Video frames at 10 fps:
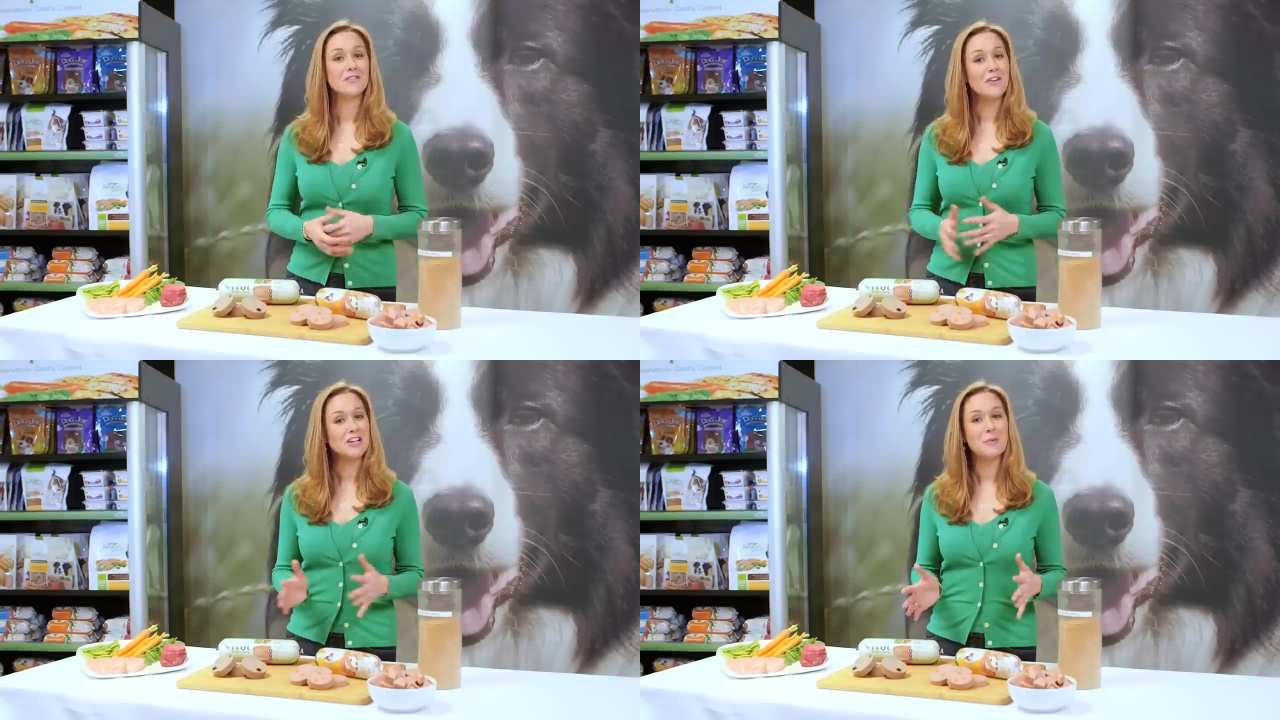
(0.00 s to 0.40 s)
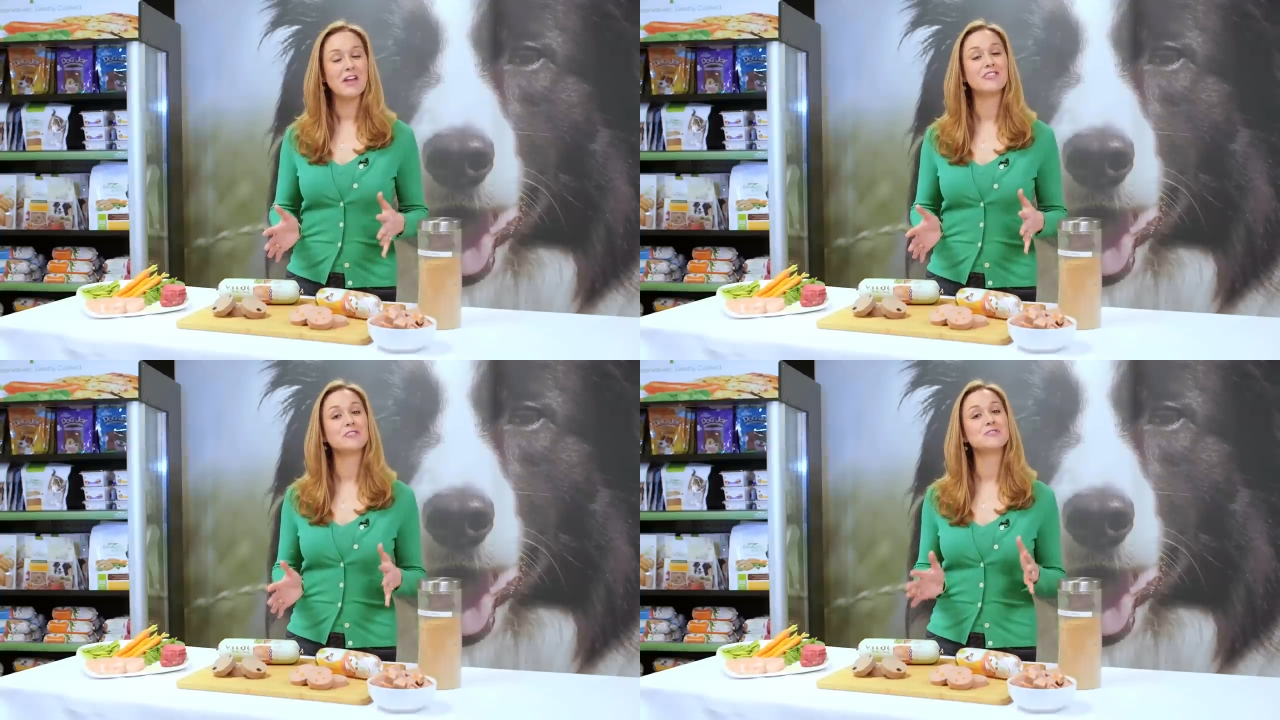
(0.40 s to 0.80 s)
Fresh
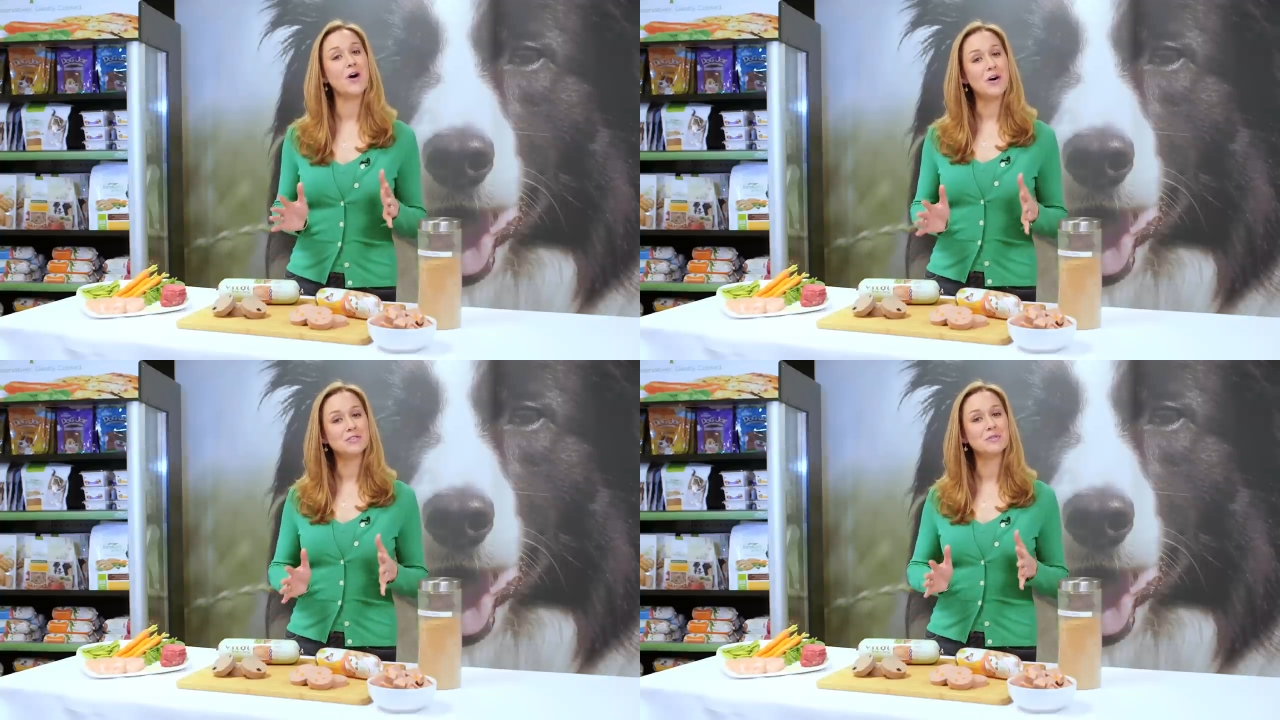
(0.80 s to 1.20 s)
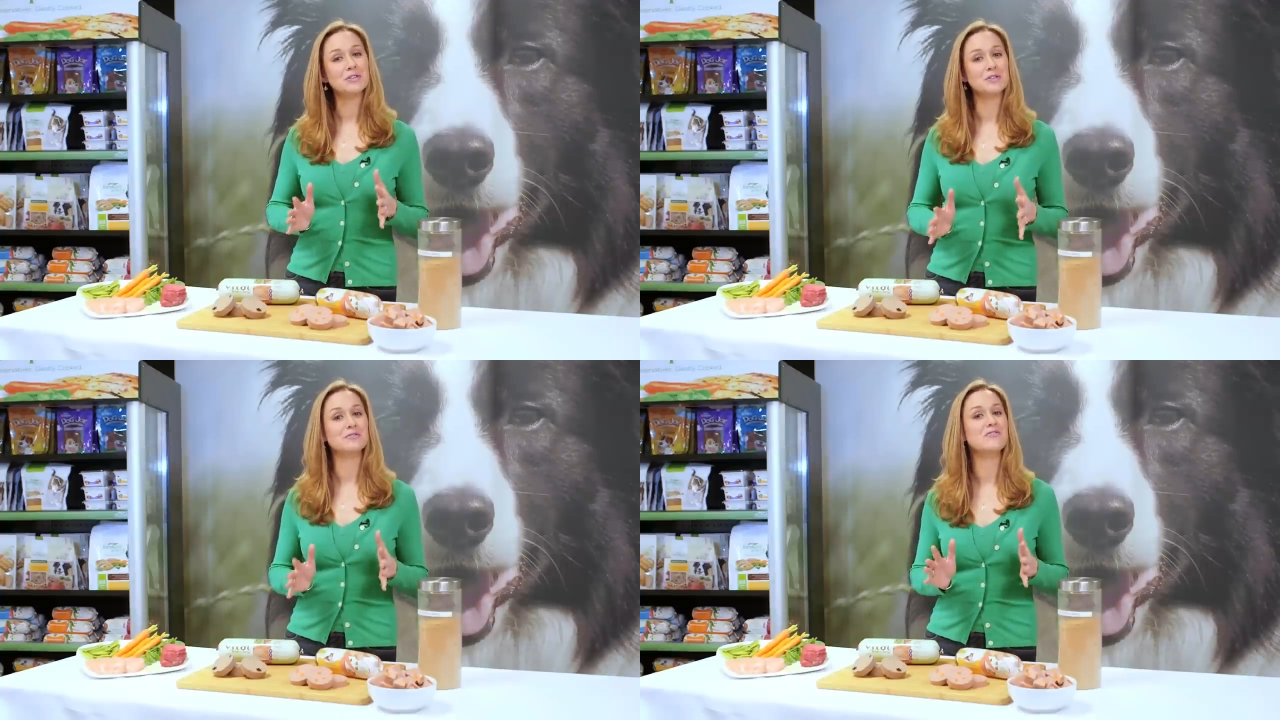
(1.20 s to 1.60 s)
pet foods also
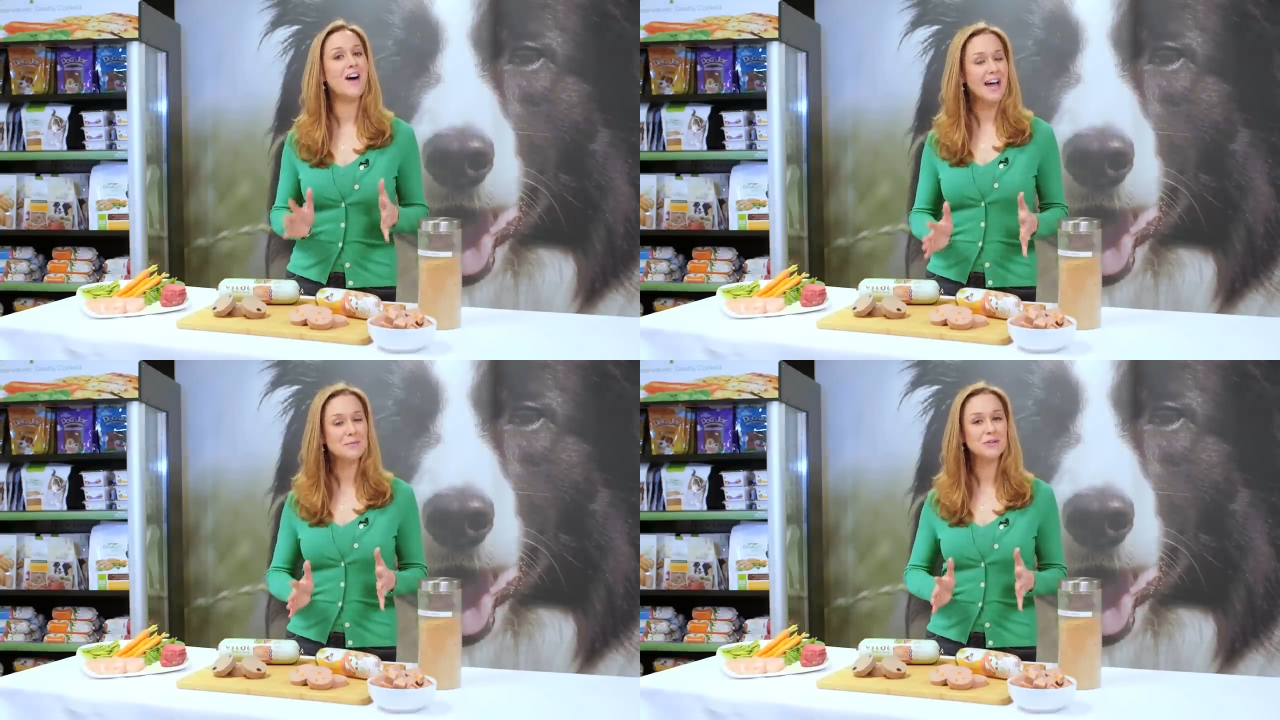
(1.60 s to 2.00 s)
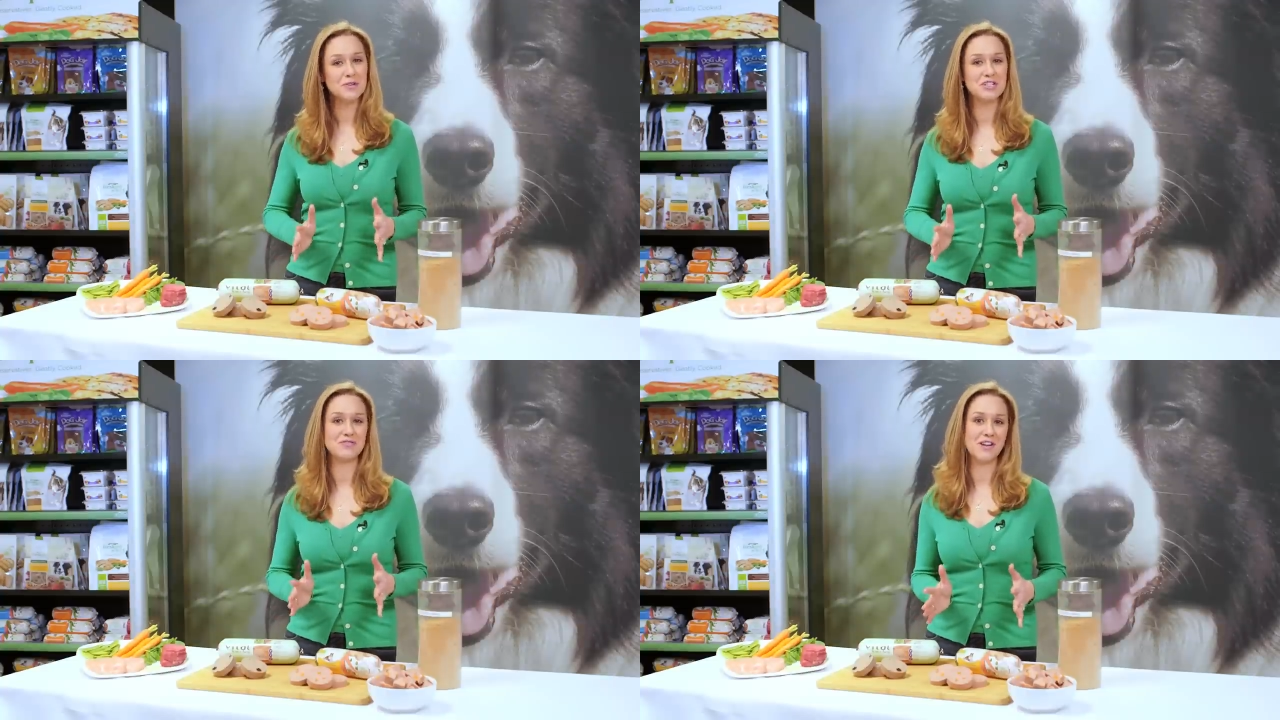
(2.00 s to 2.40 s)
include
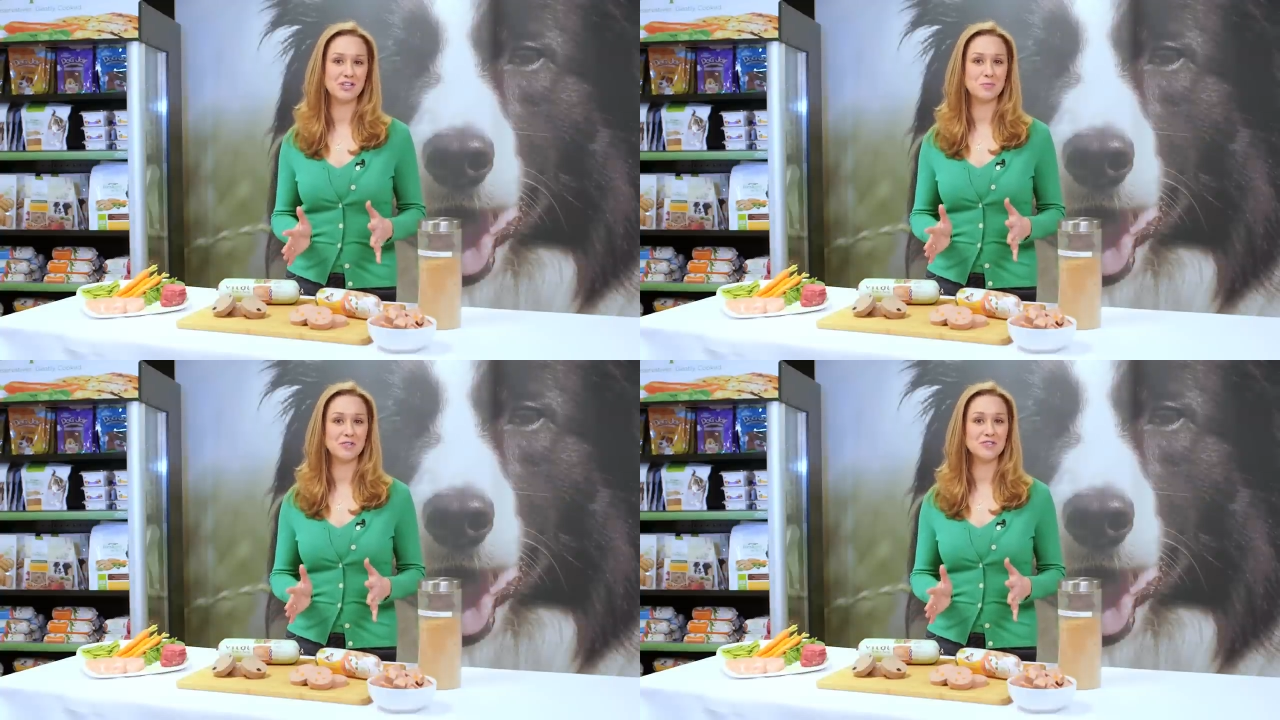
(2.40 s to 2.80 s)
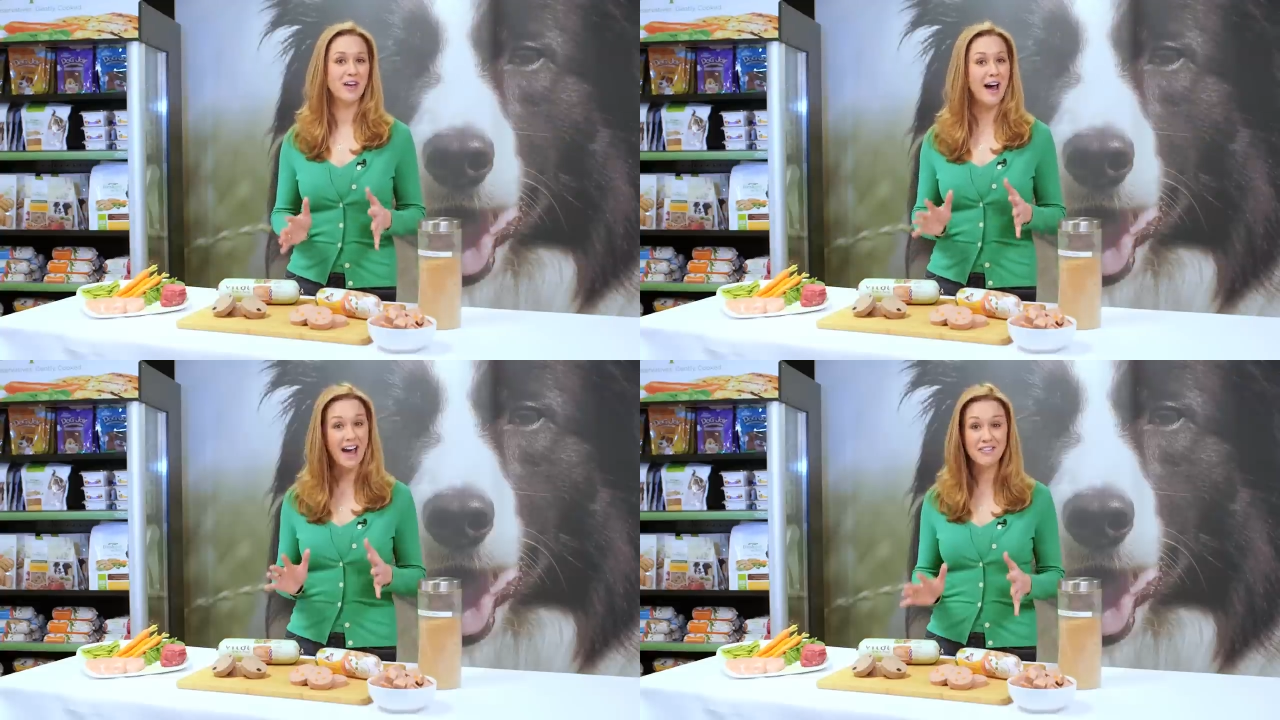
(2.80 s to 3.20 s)
vitamin-rich vegetables,
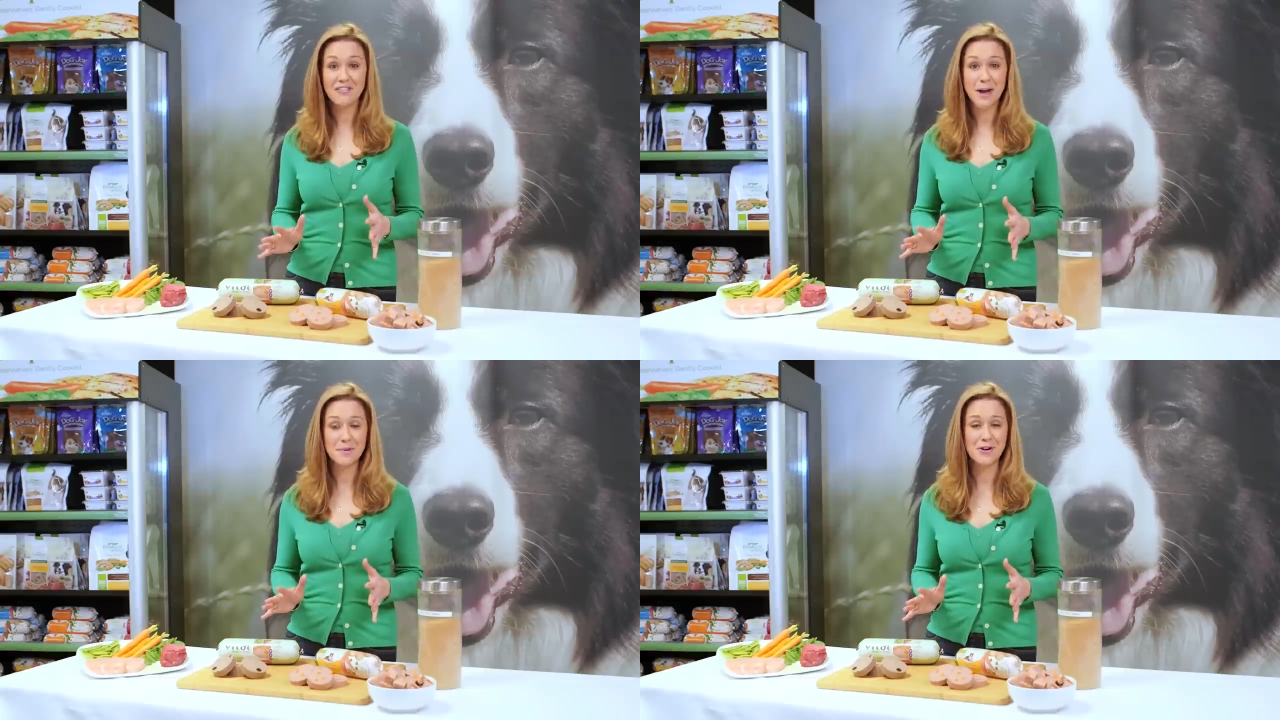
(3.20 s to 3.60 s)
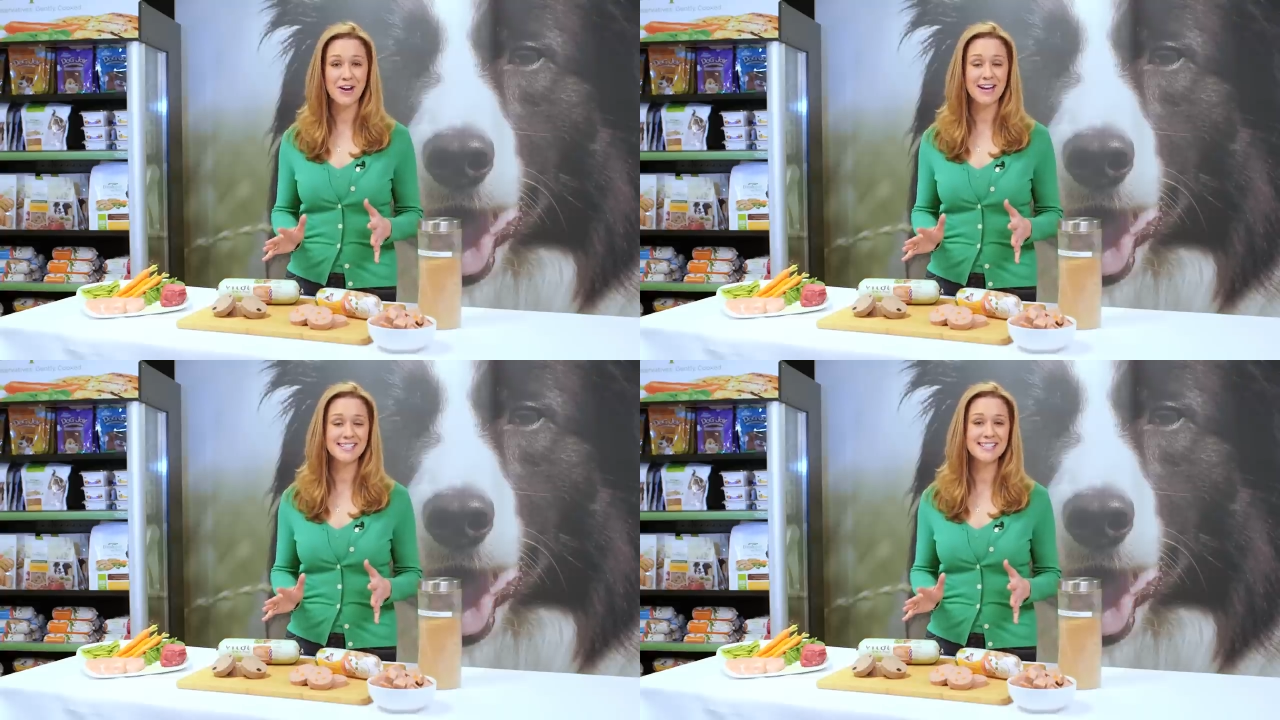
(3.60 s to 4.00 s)
high-fiber
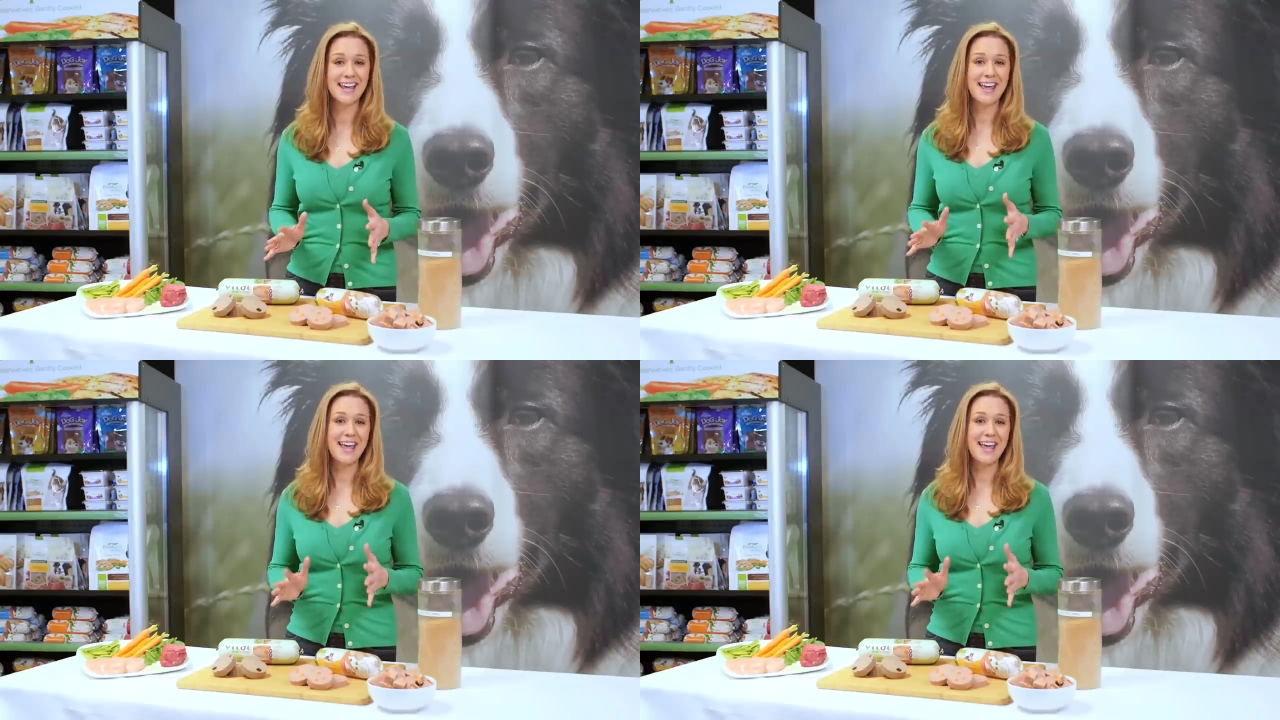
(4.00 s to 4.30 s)
grains,